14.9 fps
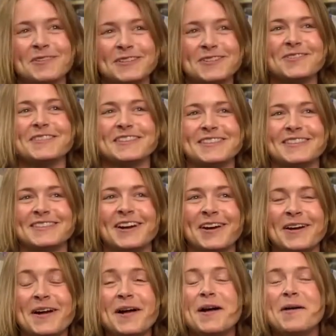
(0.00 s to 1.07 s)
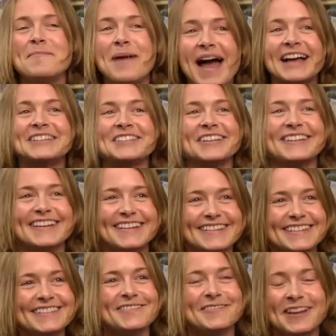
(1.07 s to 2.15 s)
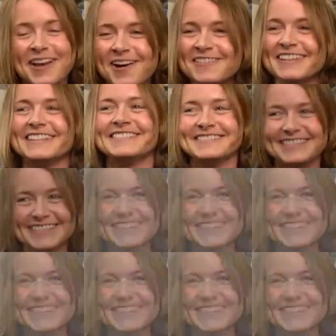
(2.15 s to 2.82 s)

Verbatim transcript: what we do. This is our passion, and we love it.